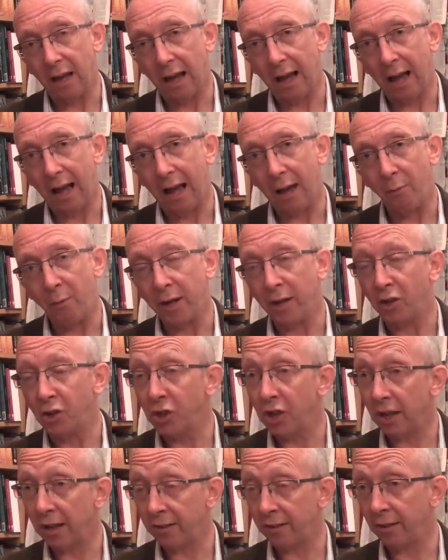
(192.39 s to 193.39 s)
uh, we had
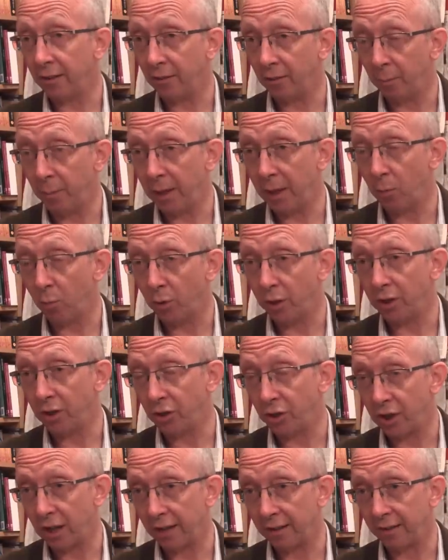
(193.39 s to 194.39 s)
shutters, big wooden
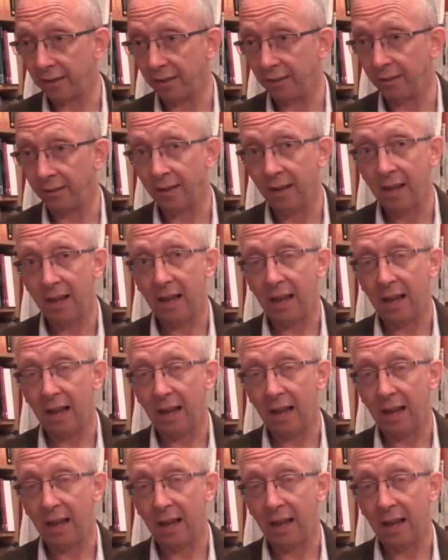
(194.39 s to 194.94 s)
shutters